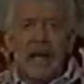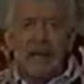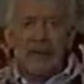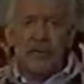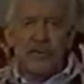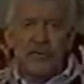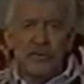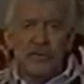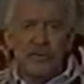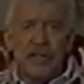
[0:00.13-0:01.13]
at the
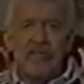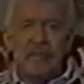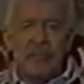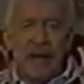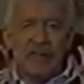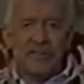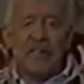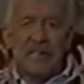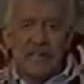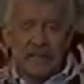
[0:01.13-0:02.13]
University of Nebraska,
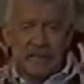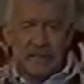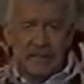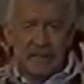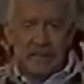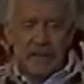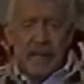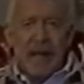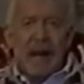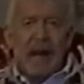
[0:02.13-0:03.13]
Lincoln.
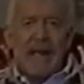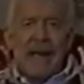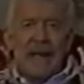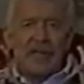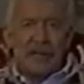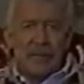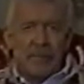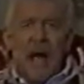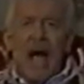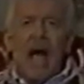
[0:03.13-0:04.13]
I asked him
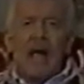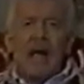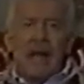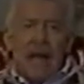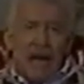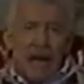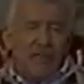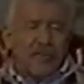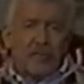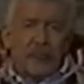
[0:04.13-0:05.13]
how
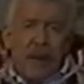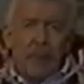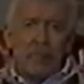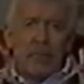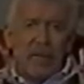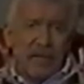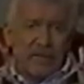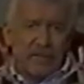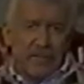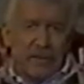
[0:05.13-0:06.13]
this improbable
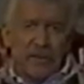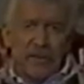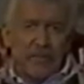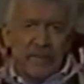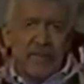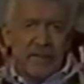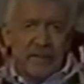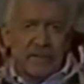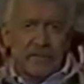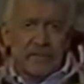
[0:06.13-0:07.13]
conflict could have begun.
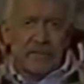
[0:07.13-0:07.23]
